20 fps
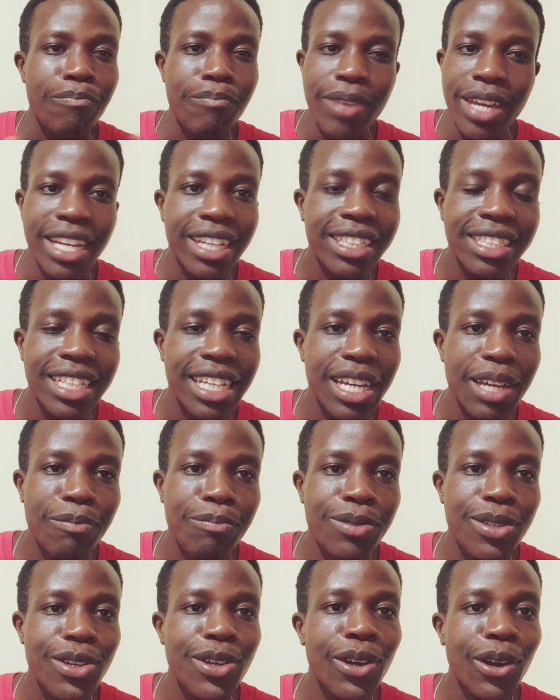big
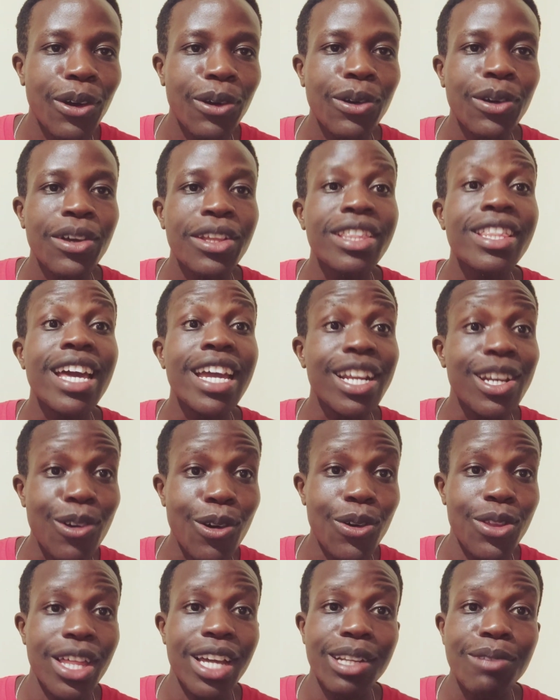tips, you know. They
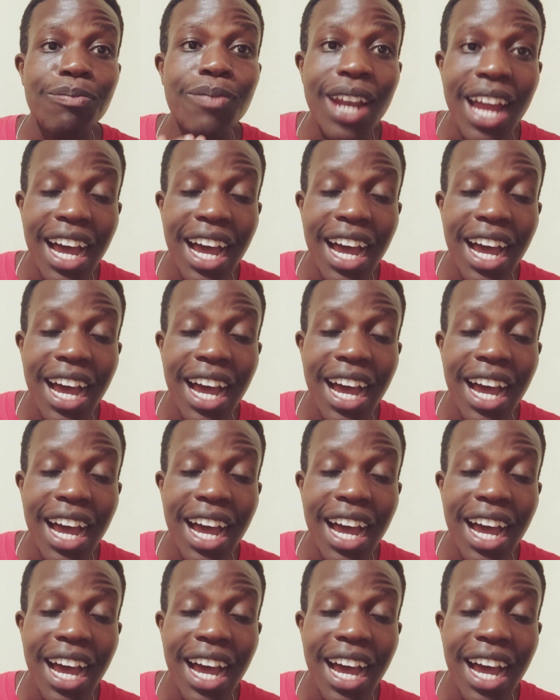know that